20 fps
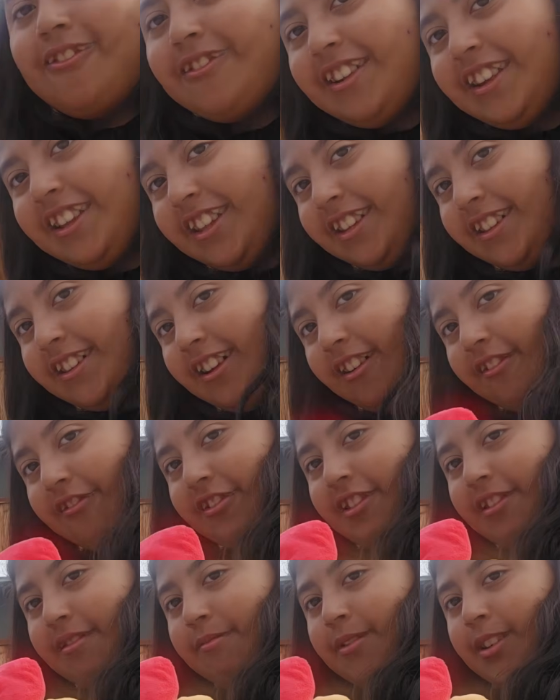I really
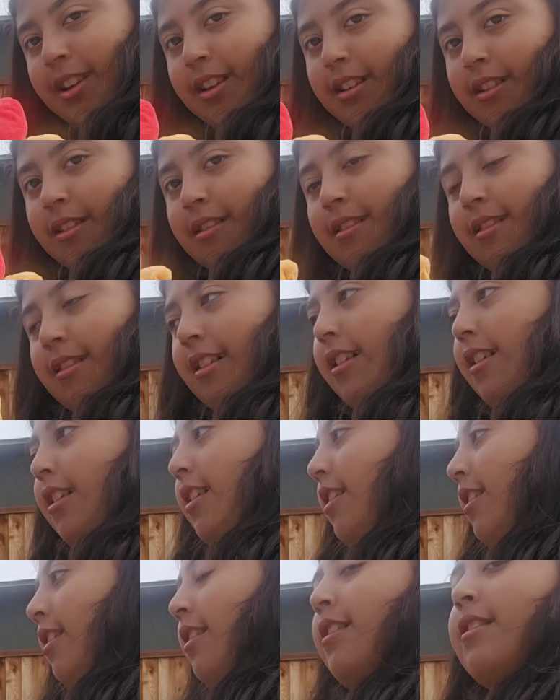love him.
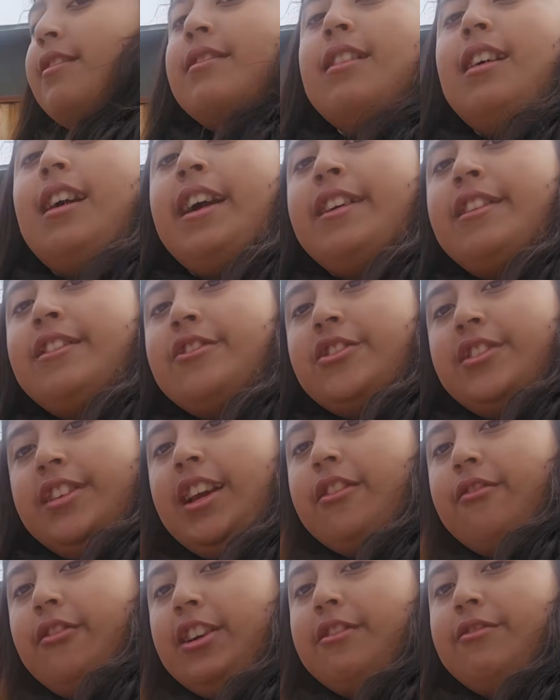I
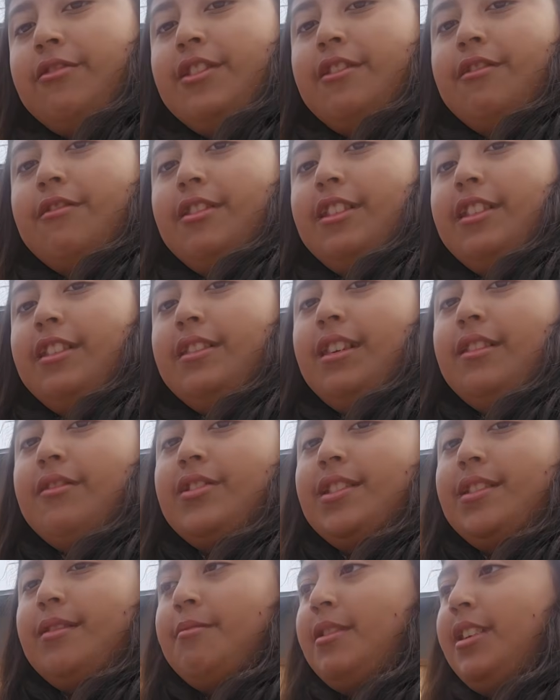understand why Quill really
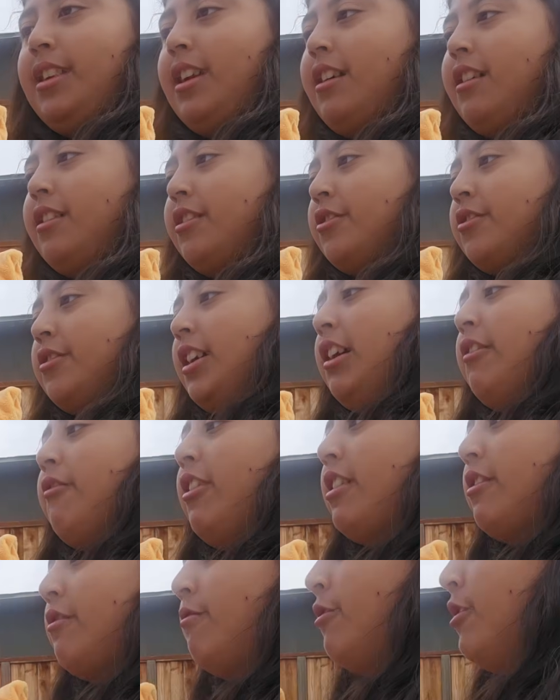loves him, and I understand
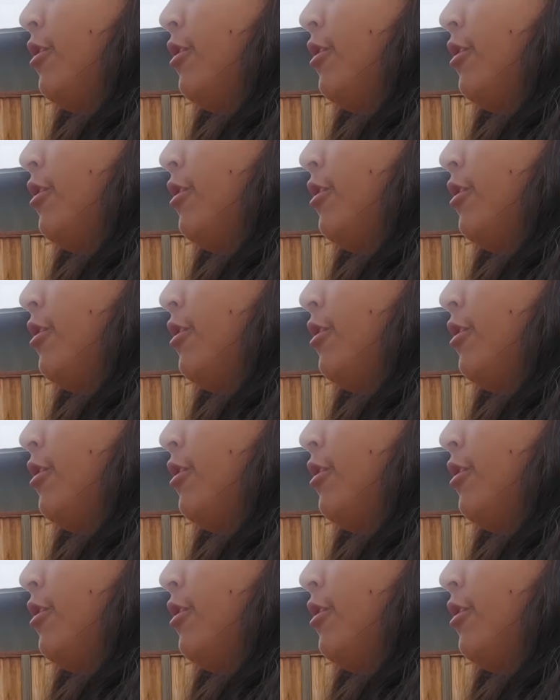why